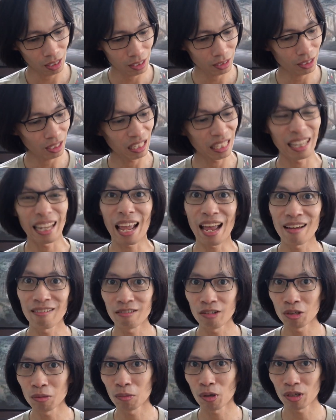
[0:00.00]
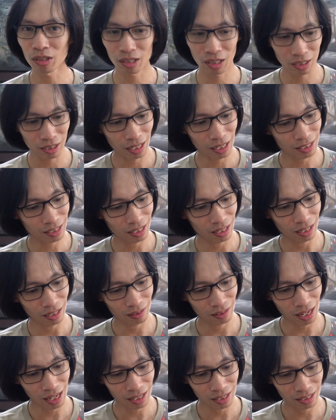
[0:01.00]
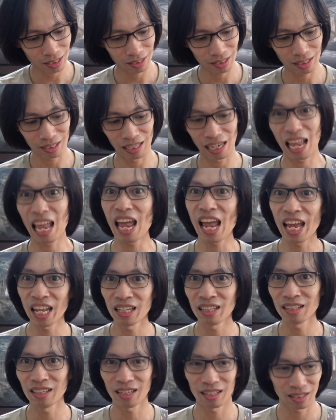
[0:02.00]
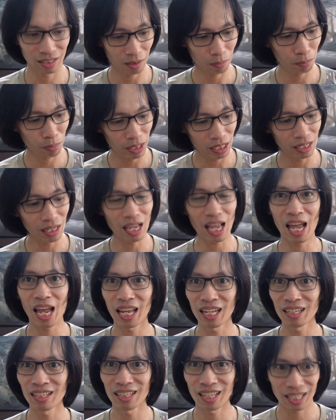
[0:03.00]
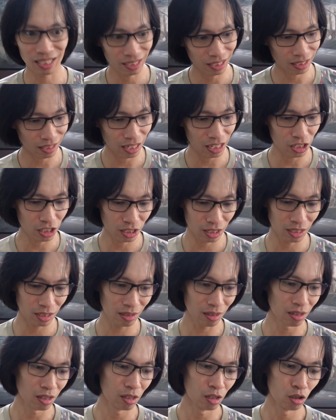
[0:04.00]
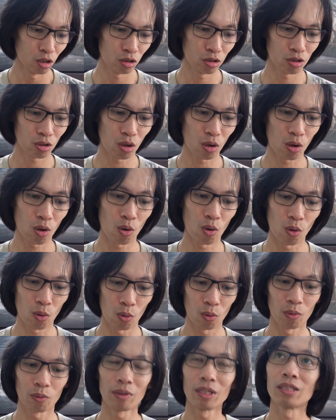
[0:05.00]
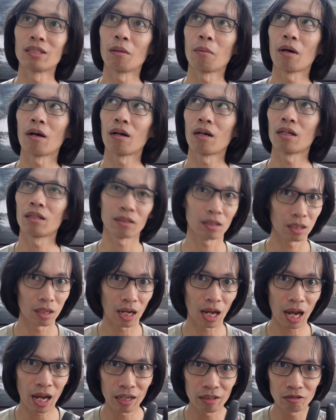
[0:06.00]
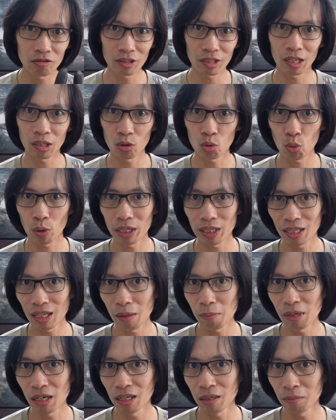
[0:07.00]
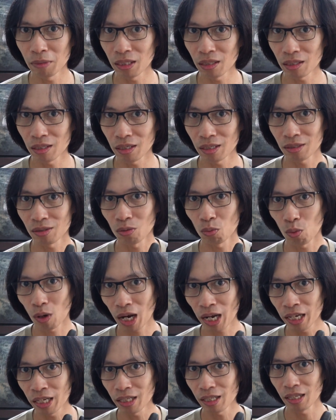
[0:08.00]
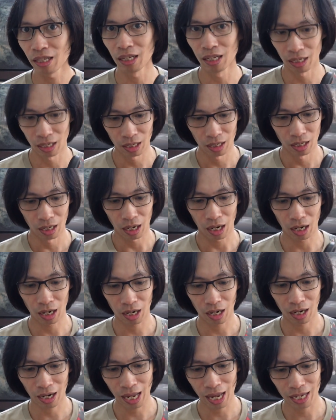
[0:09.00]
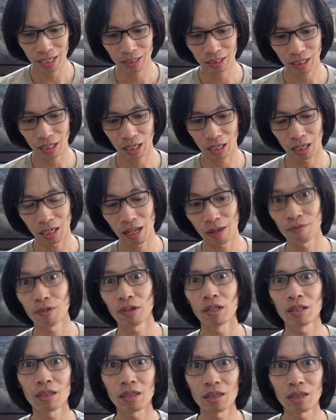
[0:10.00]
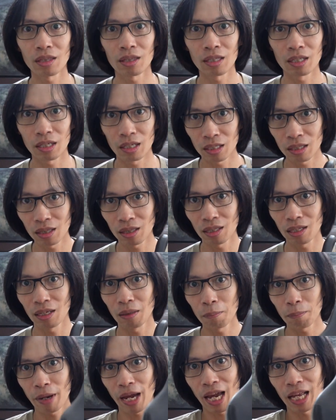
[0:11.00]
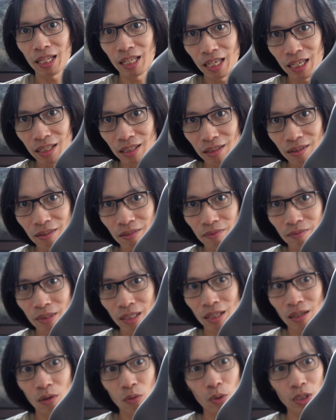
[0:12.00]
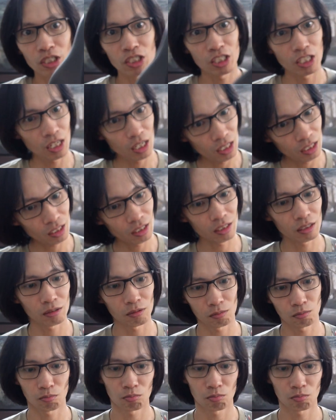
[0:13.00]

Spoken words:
a narrow model. That's the N in the PN designation. So it's about 120 millimeters wide. Has a level 30 padding, which is